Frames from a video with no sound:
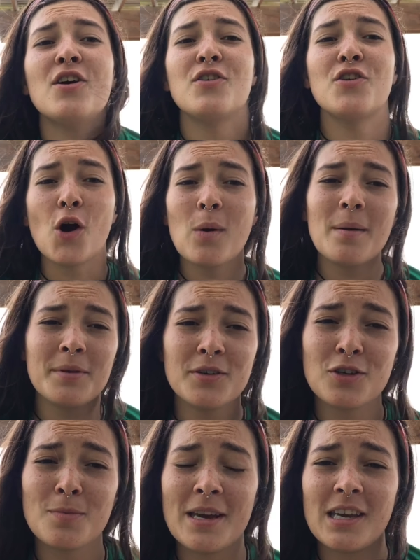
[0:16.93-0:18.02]
Know what meals
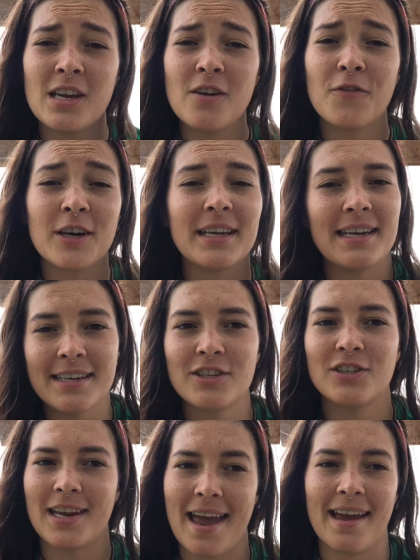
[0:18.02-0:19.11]
you're making for
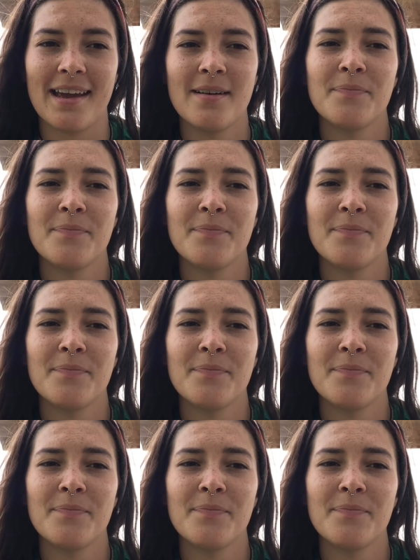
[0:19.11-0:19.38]
each day.